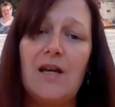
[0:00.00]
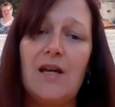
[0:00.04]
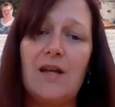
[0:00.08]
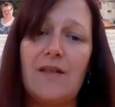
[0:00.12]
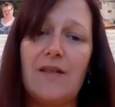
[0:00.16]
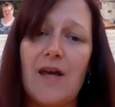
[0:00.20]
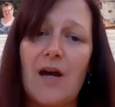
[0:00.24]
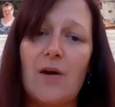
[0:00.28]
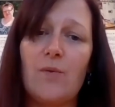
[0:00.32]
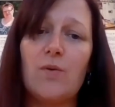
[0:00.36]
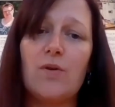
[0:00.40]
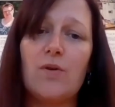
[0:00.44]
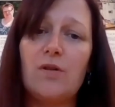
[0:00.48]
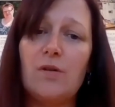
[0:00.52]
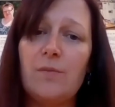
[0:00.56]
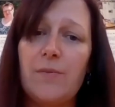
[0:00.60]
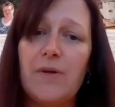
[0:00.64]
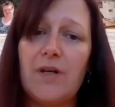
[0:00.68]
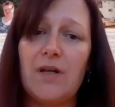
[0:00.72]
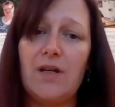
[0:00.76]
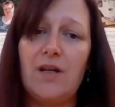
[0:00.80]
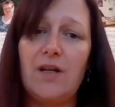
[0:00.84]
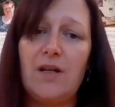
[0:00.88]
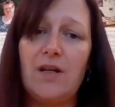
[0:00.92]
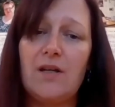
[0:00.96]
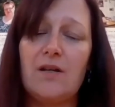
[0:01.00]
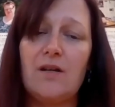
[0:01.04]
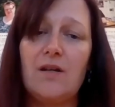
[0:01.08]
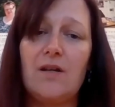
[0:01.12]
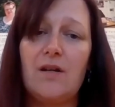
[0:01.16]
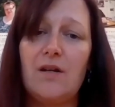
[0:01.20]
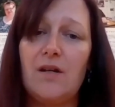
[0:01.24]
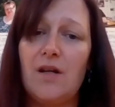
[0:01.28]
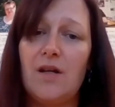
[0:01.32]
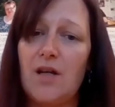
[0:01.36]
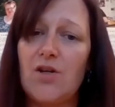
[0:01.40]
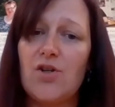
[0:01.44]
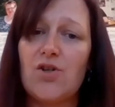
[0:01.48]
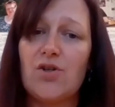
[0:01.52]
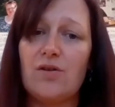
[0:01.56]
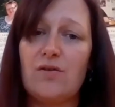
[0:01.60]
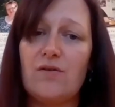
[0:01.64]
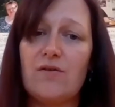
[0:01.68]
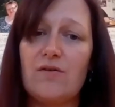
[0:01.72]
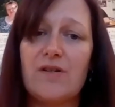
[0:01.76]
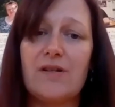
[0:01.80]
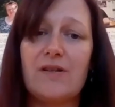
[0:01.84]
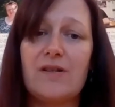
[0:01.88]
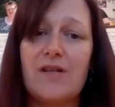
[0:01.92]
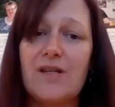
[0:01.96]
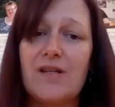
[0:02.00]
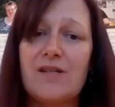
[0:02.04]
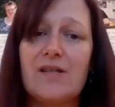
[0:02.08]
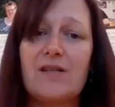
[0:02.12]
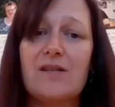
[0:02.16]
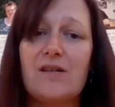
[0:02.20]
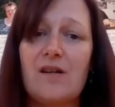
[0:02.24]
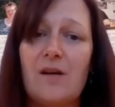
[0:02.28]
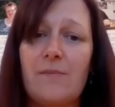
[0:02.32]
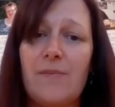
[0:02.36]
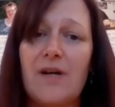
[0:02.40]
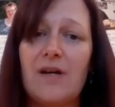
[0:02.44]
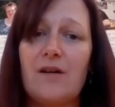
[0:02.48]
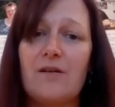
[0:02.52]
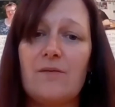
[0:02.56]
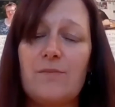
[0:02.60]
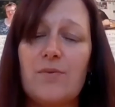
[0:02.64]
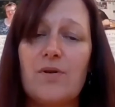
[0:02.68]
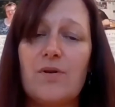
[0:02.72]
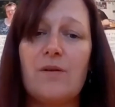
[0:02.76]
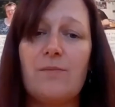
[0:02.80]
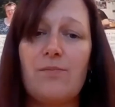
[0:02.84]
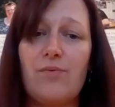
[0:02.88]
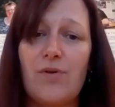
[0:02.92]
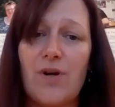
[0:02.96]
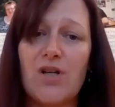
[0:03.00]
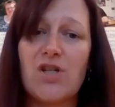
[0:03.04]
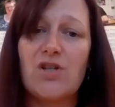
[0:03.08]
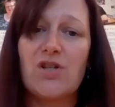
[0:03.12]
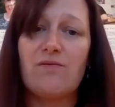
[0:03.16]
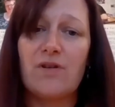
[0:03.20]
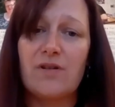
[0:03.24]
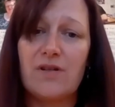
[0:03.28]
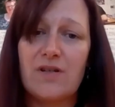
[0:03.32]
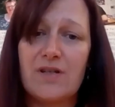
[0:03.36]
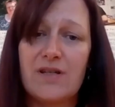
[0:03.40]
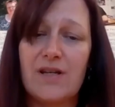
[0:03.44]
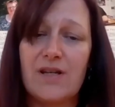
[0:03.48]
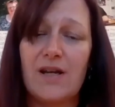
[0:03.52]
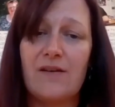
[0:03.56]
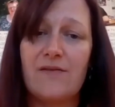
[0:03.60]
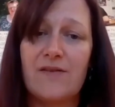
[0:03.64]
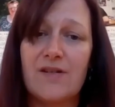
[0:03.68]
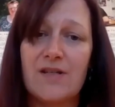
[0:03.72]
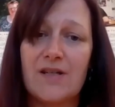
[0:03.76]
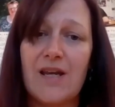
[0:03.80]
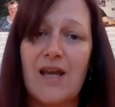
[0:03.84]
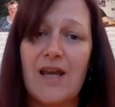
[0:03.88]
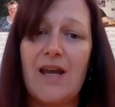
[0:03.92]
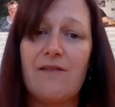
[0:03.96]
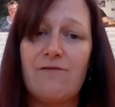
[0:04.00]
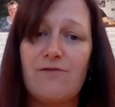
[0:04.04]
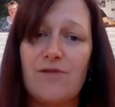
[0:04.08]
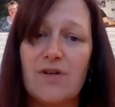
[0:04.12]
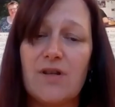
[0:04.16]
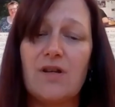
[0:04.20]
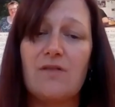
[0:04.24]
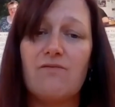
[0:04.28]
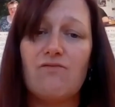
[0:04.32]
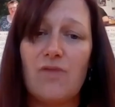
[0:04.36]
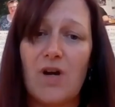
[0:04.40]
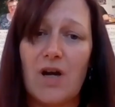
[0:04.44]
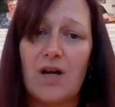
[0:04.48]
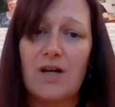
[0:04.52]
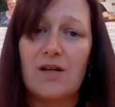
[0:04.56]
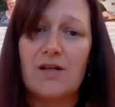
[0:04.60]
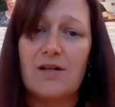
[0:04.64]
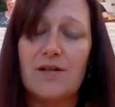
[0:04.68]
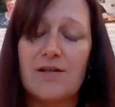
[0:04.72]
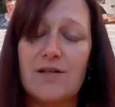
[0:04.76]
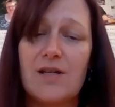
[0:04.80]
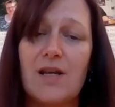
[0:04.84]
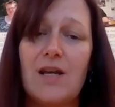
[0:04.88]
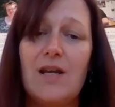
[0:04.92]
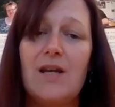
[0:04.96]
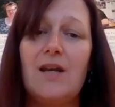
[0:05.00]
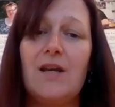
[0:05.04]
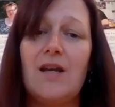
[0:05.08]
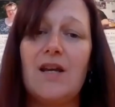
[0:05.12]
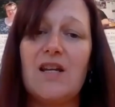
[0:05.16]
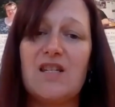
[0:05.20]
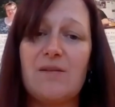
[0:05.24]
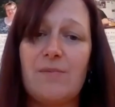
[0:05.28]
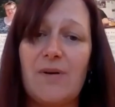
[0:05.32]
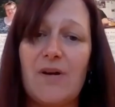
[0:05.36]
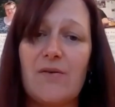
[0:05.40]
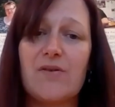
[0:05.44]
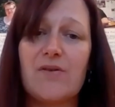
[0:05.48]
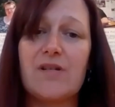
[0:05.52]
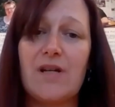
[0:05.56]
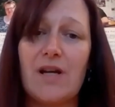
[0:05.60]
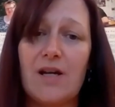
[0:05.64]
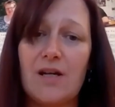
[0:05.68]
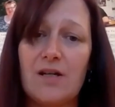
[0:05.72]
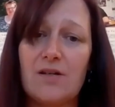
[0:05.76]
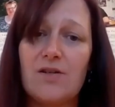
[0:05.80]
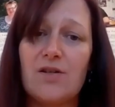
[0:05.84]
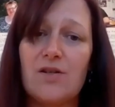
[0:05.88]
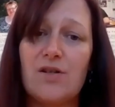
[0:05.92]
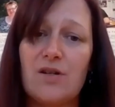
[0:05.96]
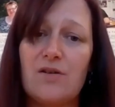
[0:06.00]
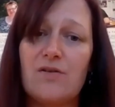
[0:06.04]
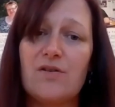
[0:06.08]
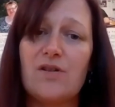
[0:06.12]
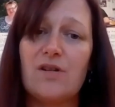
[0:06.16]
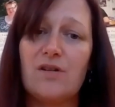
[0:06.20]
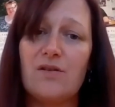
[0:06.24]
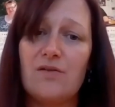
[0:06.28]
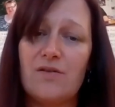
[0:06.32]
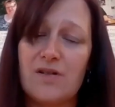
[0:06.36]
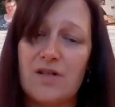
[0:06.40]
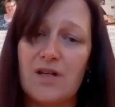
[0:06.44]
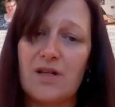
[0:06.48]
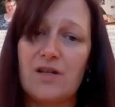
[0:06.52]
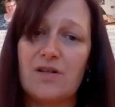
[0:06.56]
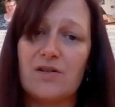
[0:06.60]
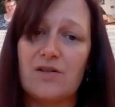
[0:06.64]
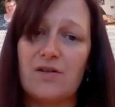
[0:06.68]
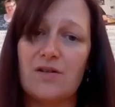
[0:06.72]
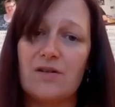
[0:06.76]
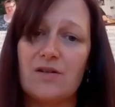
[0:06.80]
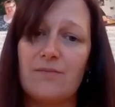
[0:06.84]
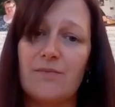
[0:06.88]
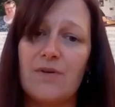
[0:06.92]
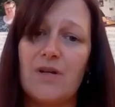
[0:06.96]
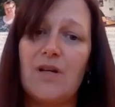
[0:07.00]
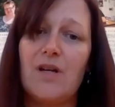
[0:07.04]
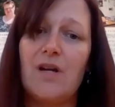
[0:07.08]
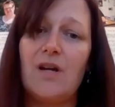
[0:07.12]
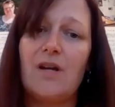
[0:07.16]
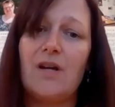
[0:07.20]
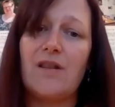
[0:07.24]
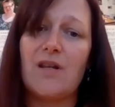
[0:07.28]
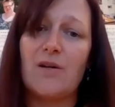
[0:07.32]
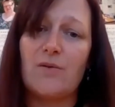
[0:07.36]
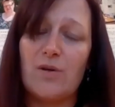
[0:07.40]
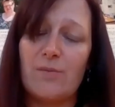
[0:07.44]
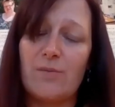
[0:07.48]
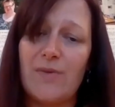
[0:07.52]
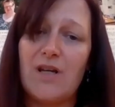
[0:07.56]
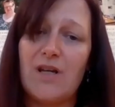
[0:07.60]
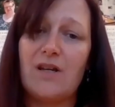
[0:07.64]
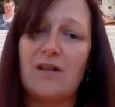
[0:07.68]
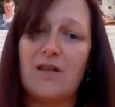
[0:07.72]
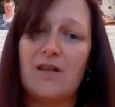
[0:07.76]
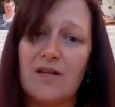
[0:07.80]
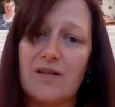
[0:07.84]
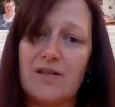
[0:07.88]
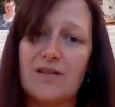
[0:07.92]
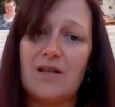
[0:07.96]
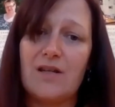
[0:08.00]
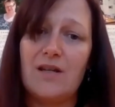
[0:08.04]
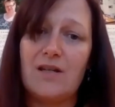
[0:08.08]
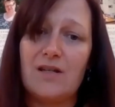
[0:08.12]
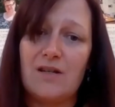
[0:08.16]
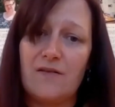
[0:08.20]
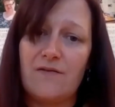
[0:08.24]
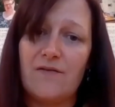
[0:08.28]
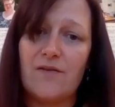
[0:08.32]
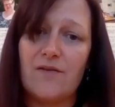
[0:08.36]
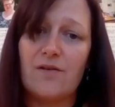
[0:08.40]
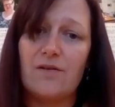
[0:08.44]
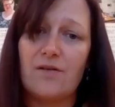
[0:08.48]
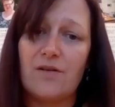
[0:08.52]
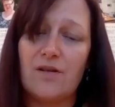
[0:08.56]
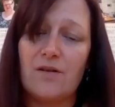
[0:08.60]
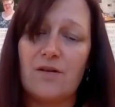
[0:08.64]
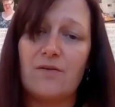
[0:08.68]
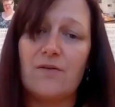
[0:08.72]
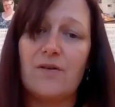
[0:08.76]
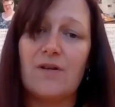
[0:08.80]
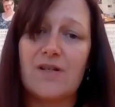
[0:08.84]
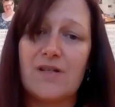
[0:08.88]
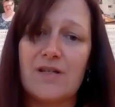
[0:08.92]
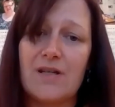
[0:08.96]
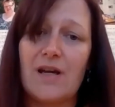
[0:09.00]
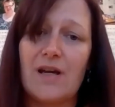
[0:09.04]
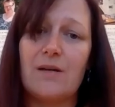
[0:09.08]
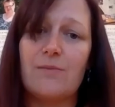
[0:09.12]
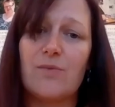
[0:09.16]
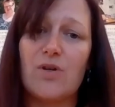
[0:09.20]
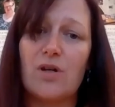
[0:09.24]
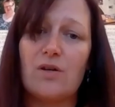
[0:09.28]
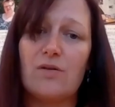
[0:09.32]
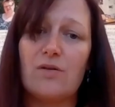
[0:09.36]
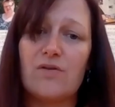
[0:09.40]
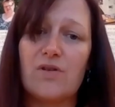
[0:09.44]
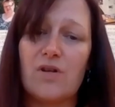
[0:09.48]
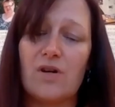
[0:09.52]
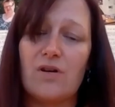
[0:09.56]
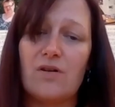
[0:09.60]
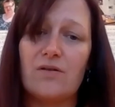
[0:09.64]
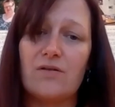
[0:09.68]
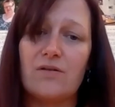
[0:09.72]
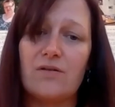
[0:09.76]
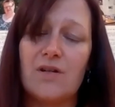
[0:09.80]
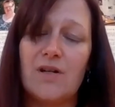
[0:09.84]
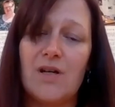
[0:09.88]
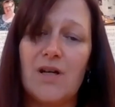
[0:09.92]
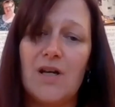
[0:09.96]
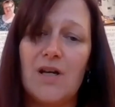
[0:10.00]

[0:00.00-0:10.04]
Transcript: There will be issues. This isn't about putting pressure on staff to get everything right. It's about starting to use a new system that will make things easy for you as time goes on.